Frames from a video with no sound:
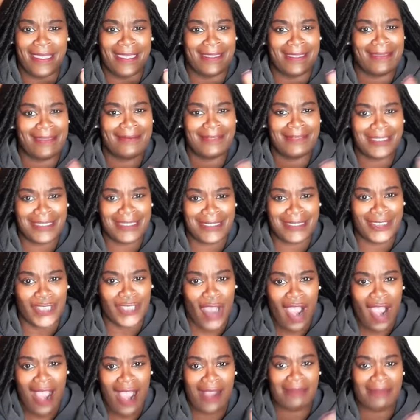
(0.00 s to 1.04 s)
You
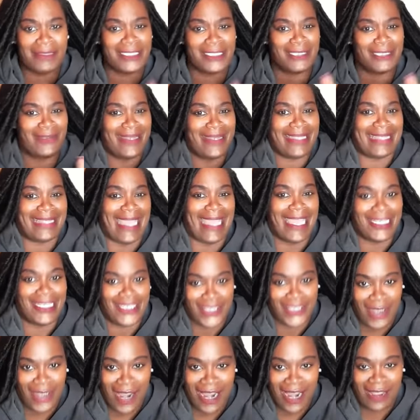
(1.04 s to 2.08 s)
sharp, but you ain't that
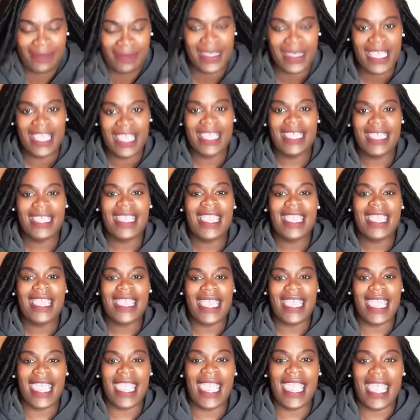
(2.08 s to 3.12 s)
sharp.
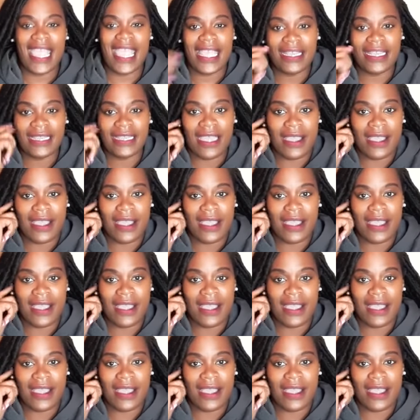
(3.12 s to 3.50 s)
And